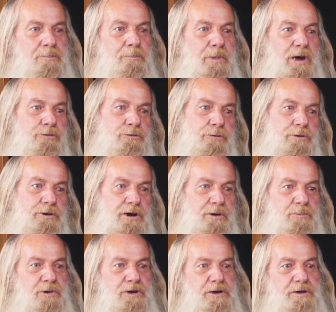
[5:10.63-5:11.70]
major
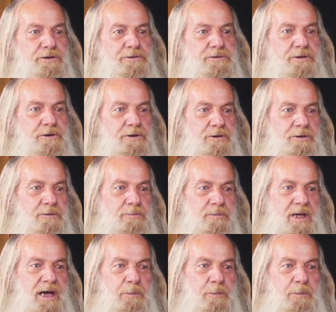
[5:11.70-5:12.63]
companies. Uh,